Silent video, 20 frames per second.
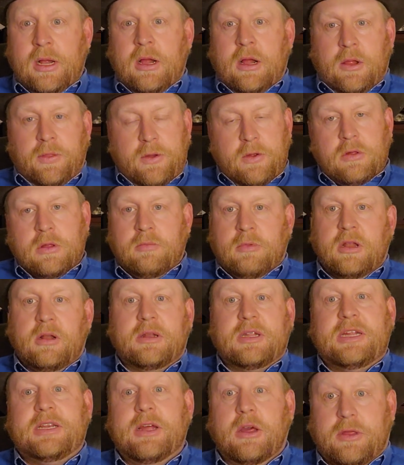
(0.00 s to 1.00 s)
There's some little
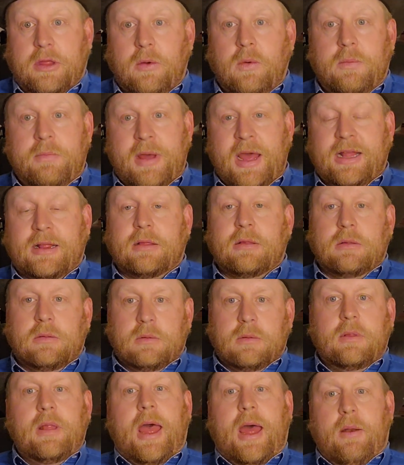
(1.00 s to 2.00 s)
details that would make
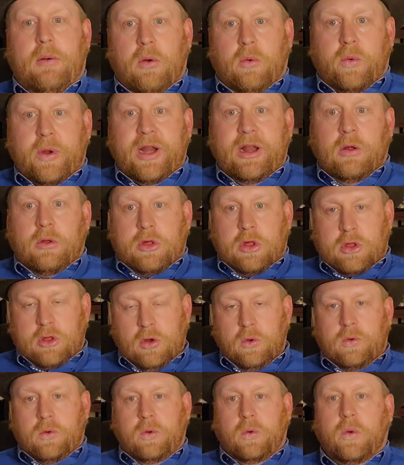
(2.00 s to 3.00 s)
that arena so
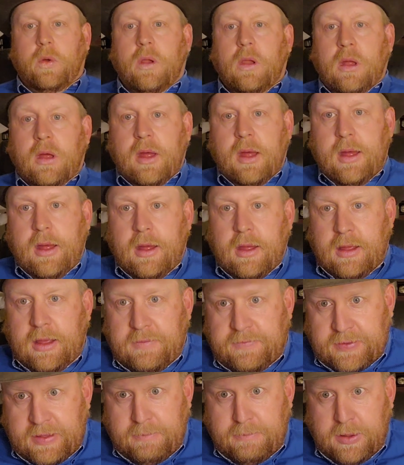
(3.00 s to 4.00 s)
cool if
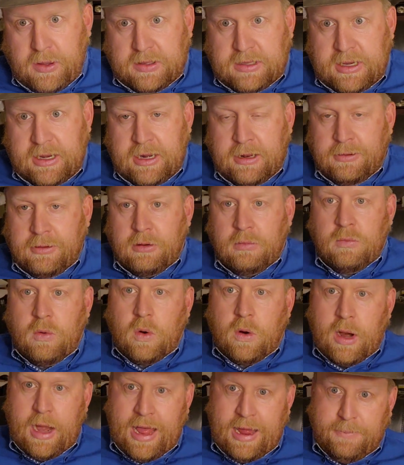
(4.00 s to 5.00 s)
they built it in a little more
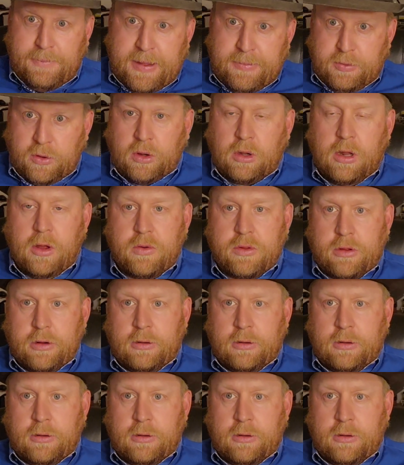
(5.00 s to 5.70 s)
and had people closer.